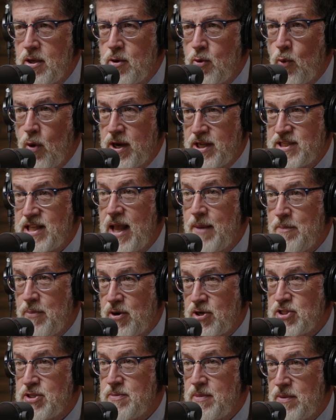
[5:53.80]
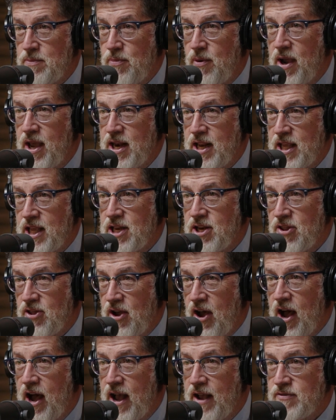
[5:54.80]
what has that person been planting into the
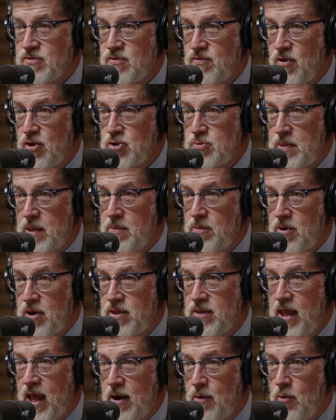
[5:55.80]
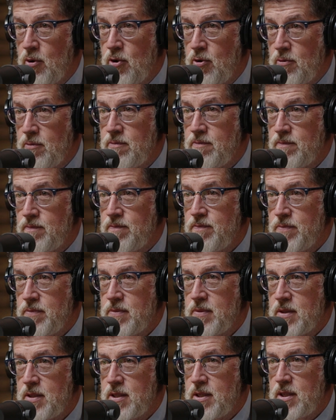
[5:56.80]
lives of those people in that room?
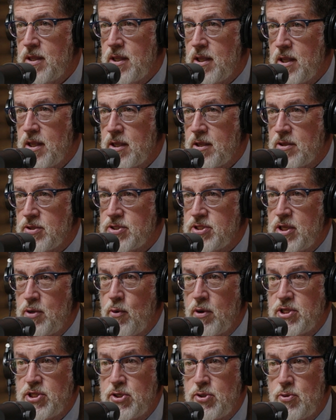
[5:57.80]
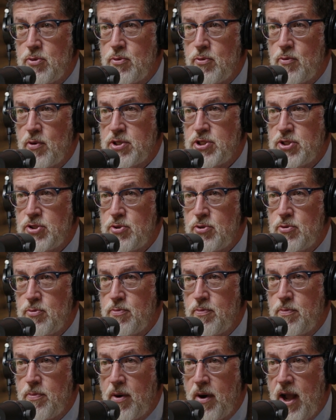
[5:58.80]
Because see what you what you
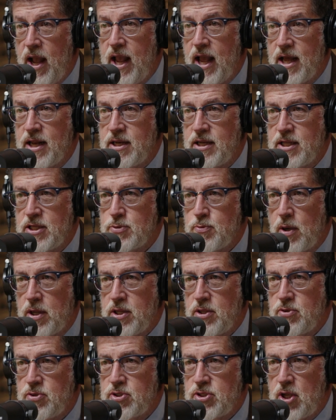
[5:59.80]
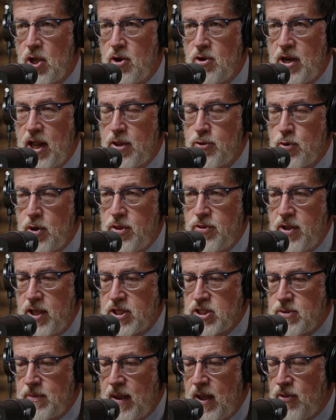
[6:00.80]
plant is what you sow. Now, three
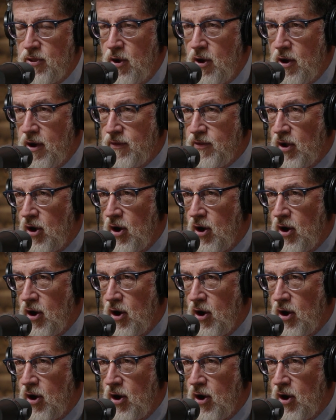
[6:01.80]
things about the law of the